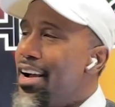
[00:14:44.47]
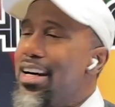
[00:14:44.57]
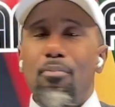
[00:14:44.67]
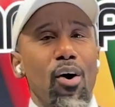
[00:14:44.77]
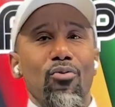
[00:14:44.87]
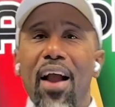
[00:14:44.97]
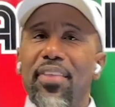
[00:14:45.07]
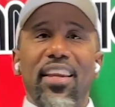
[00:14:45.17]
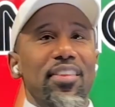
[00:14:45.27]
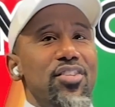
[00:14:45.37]
Come on, write
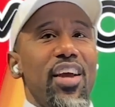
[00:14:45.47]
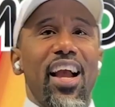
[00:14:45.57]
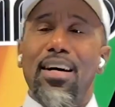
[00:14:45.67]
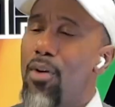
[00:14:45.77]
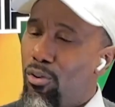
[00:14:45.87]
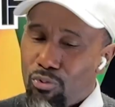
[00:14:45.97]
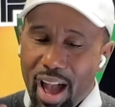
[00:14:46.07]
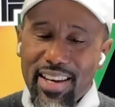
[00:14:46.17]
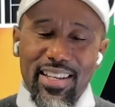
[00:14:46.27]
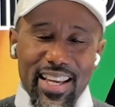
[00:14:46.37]
that in the chat. Come on,
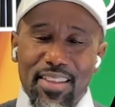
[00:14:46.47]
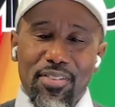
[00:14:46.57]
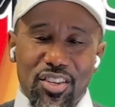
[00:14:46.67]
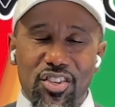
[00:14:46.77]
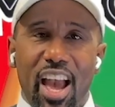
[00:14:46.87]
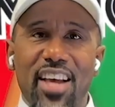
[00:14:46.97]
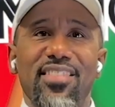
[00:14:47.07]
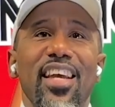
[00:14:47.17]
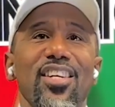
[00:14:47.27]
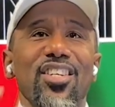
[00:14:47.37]
write it in the chat.
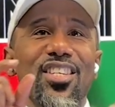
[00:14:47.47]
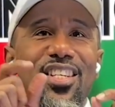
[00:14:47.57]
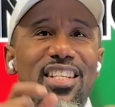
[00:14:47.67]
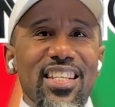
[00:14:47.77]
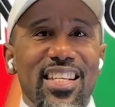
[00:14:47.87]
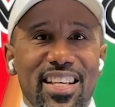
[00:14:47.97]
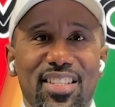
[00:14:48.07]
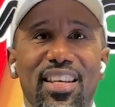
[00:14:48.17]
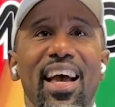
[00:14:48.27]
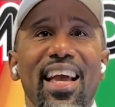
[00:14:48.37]
Say,
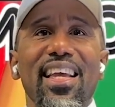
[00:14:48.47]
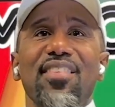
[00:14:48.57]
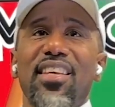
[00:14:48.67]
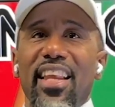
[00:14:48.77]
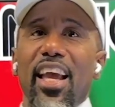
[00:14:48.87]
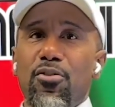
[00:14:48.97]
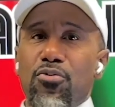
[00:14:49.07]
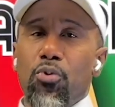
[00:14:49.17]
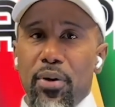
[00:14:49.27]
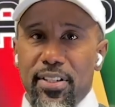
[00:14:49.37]
goodness is an
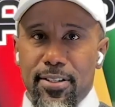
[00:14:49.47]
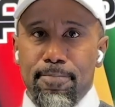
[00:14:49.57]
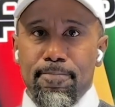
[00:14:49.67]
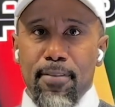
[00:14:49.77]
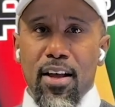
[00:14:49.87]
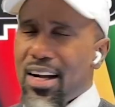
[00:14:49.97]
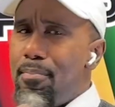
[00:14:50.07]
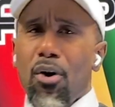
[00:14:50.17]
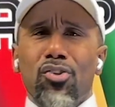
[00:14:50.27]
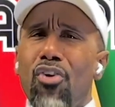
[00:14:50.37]
influence.
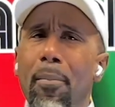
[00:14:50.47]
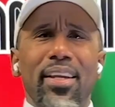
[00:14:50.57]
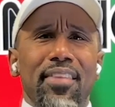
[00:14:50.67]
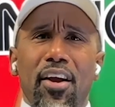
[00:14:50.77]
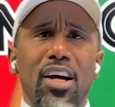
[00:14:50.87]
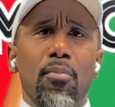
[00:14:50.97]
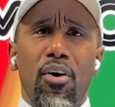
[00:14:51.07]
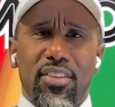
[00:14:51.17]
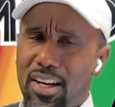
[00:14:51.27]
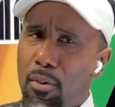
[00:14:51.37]
Come on, drop it in there. Come
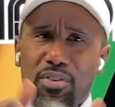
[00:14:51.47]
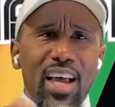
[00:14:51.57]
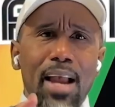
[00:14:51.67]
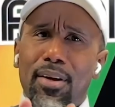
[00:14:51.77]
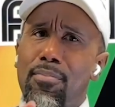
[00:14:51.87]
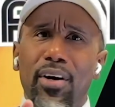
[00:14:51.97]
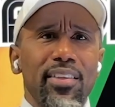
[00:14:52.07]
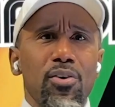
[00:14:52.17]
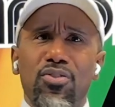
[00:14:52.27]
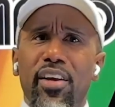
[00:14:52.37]
on, come on, type. Come on, get
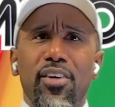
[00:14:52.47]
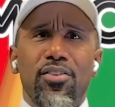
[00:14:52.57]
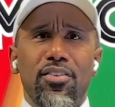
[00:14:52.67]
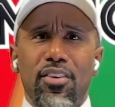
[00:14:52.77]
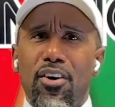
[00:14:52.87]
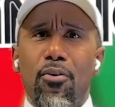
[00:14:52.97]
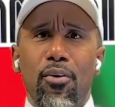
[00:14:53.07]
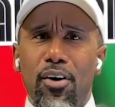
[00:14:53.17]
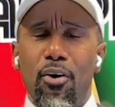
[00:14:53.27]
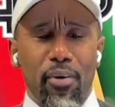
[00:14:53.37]
those fingers
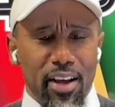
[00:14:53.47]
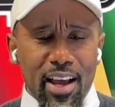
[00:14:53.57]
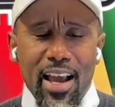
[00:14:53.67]
go- going.